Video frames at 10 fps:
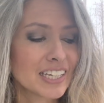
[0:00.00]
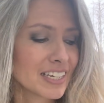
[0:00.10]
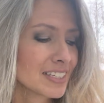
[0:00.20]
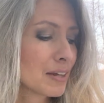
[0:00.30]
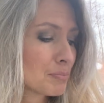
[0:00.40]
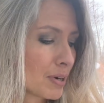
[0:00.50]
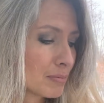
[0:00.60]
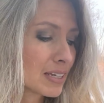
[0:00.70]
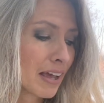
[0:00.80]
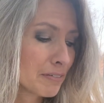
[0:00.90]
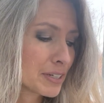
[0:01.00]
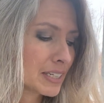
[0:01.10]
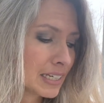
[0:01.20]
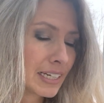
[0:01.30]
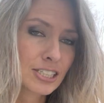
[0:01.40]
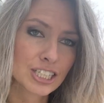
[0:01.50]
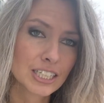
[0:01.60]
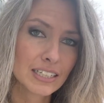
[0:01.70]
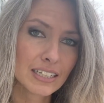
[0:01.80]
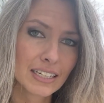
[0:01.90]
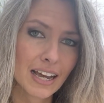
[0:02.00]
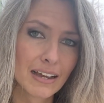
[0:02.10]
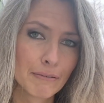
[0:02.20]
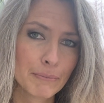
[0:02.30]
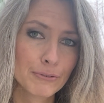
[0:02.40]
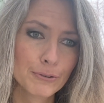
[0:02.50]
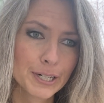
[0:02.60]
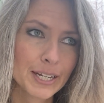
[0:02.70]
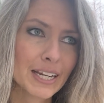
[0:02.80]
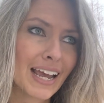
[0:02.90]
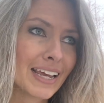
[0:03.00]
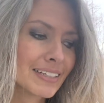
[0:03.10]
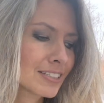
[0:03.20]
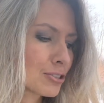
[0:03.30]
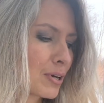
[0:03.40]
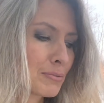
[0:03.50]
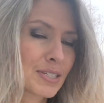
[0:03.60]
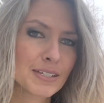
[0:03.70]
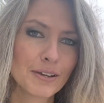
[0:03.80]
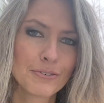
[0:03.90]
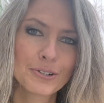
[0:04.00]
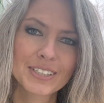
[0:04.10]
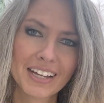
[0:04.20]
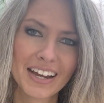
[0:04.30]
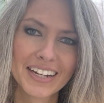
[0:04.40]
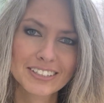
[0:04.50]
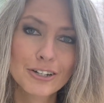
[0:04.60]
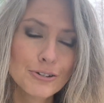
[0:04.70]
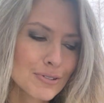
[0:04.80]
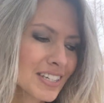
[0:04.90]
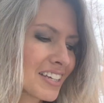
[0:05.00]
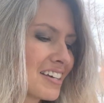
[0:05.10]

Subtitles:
Yes, I probably have ADHD. I'm 48, so I was never diagnosed.